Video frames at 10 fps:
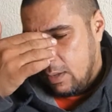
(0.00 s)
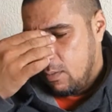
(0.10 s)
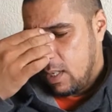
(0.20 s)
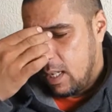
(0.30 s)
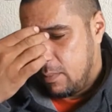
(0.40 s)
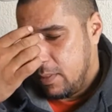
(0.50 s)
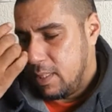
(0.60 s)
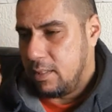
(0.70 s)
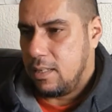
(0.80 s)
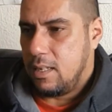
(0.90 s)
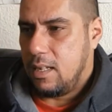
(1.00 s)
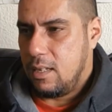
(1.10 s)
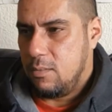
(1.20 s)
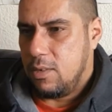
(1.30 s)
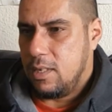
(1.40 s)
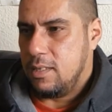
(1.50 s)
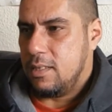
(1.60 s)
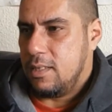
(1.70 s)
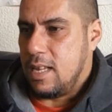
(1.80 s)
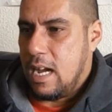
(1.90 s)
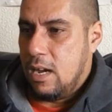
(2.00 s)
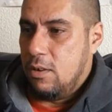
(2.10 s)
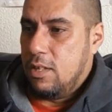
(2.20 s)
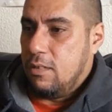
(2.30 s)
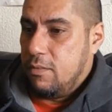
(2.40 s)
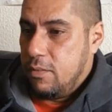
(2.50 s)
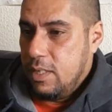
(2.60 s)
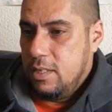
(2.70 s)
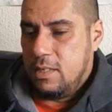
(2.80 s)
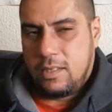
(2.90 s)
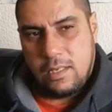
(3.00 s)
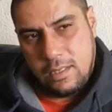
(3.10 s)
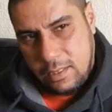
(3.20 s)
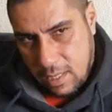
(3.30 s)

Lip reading: what happened at the club was now the freestyle